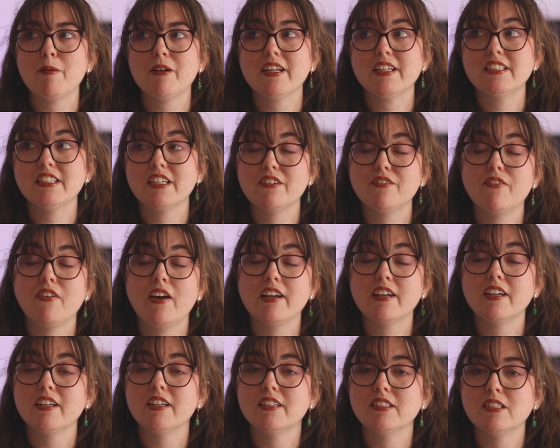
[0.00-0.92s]
and I did
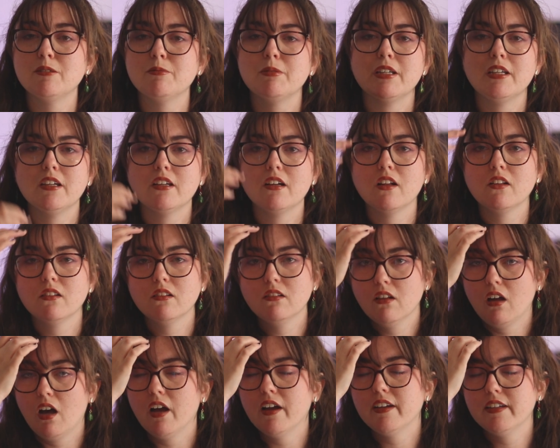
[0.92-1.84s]
find it to be a
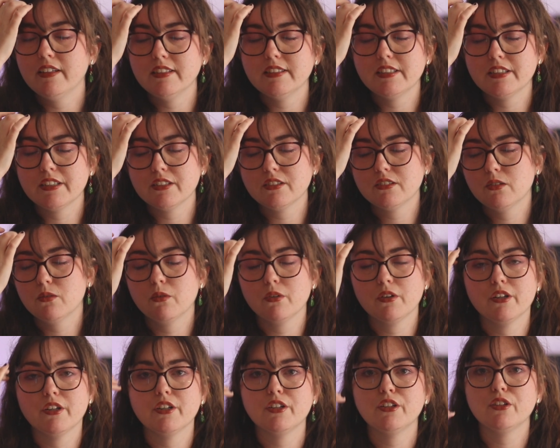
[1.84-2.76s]
lot easier to
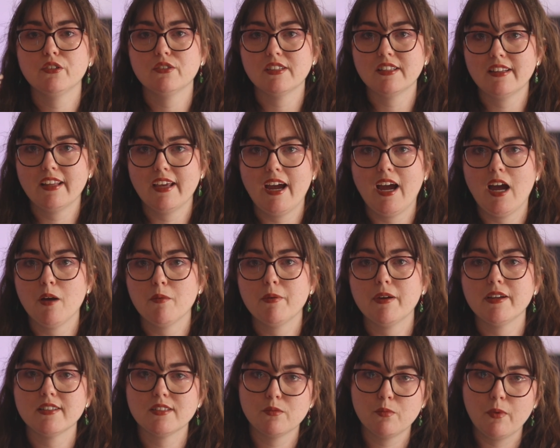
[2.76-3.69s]
order using the app
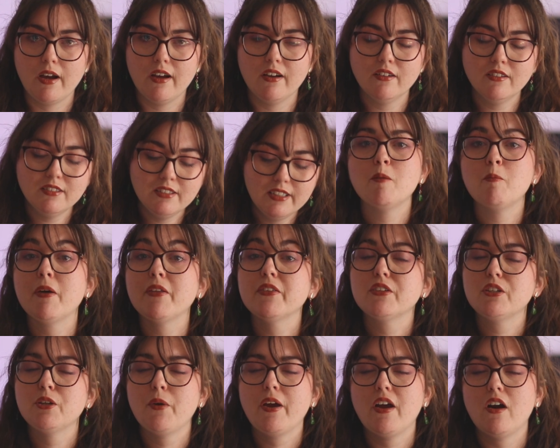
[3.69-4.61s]
as well. In
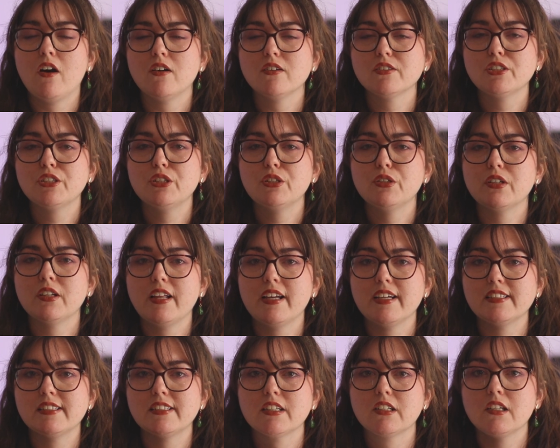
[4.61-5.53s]
month 2, I also
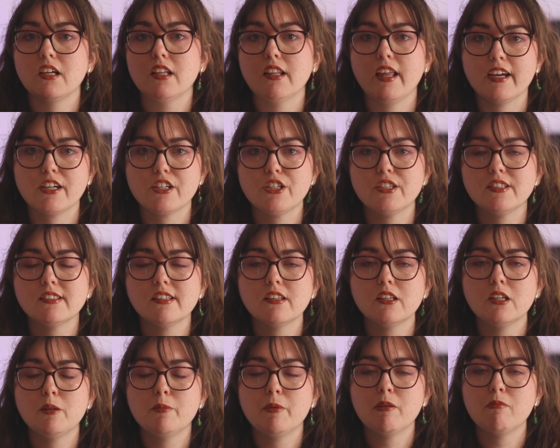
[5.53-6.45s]
utilized their collections a
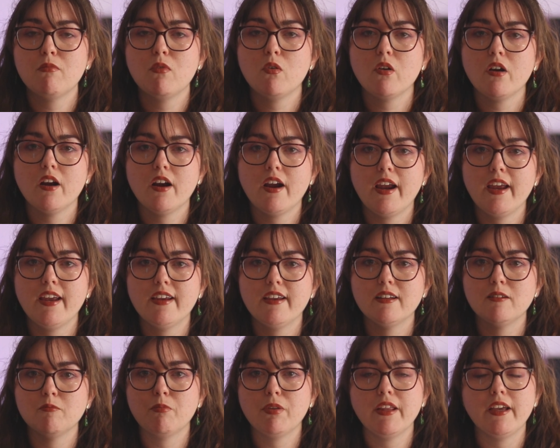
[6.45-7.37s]
little bit more
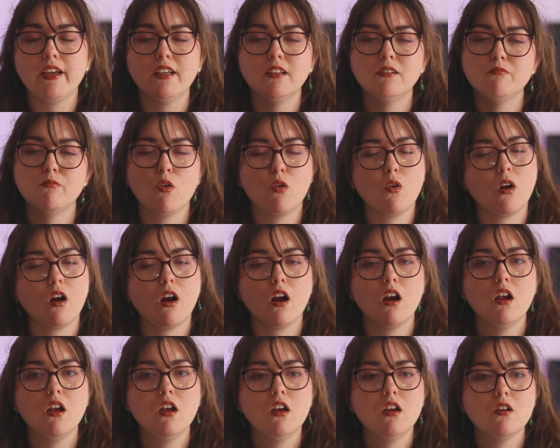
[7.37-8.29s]
and played
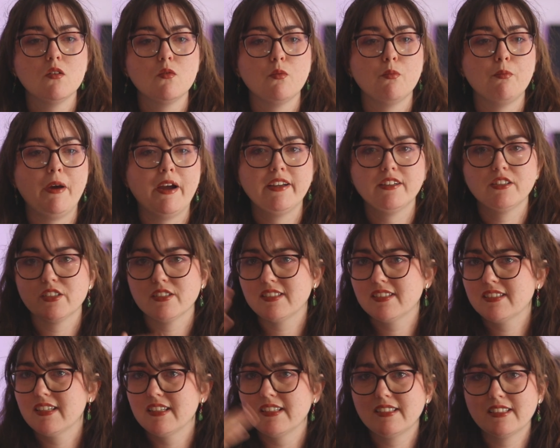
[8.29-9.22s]
more by
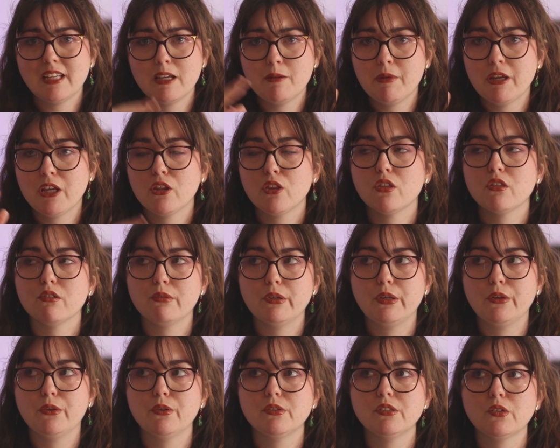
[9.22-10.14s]
just skimming
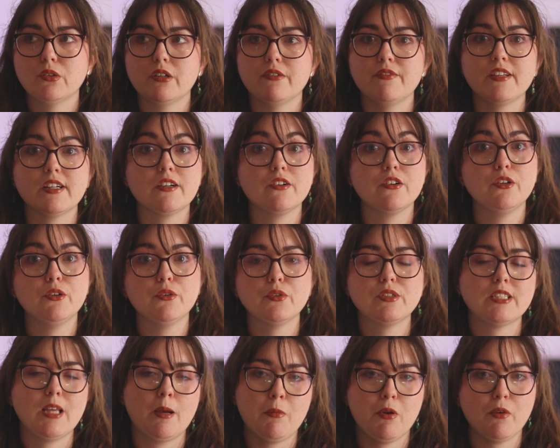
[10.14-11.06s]
through sort of their new
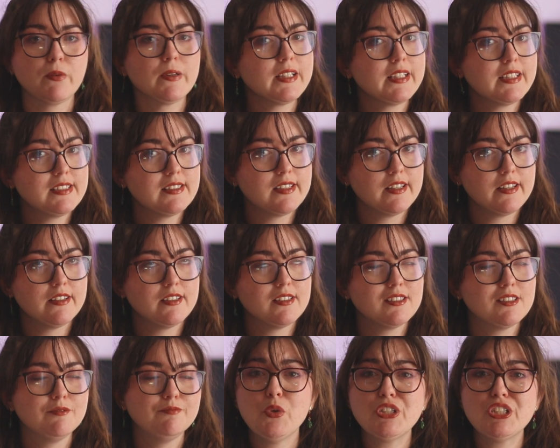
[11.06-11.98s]
summer
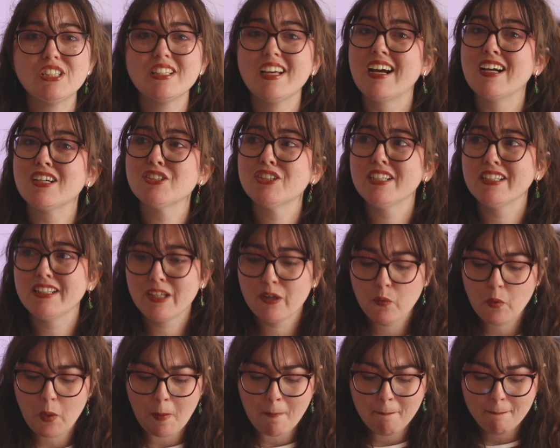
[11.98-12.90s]
releases, which is actually I think
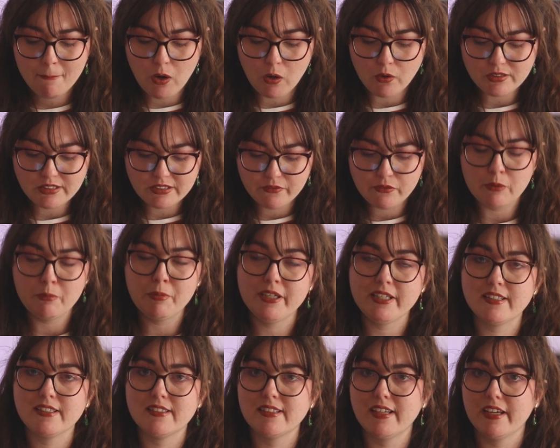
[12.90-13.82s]
where most of the
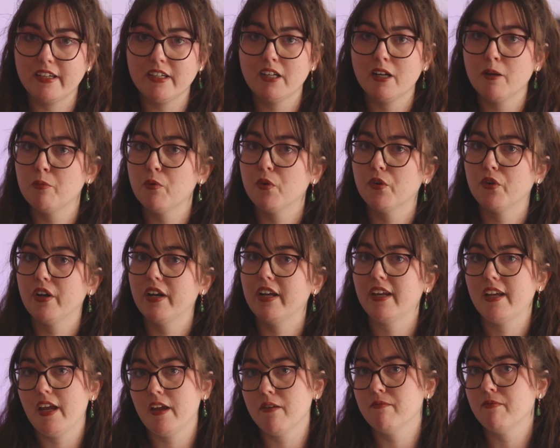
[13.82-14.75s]
pieces I ended up ordering came